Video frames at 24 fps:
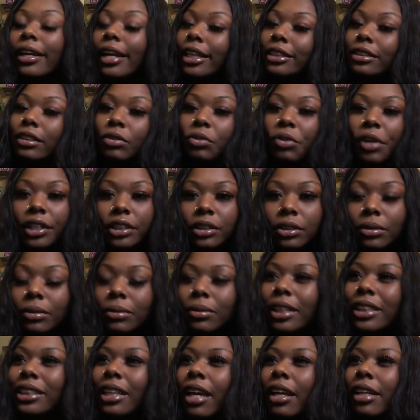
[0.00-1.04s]
That's a racial.
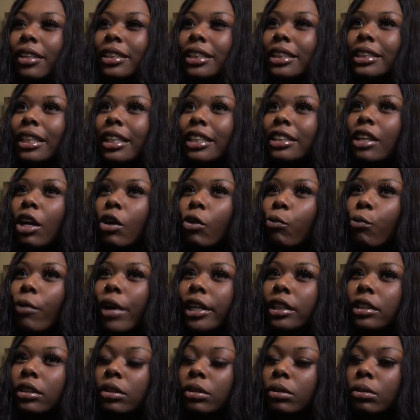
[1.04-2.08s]
It's a she's it's a
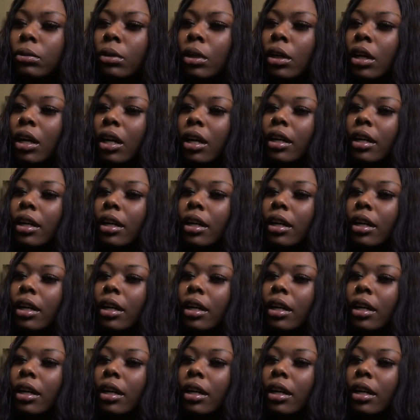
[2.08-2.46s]
racial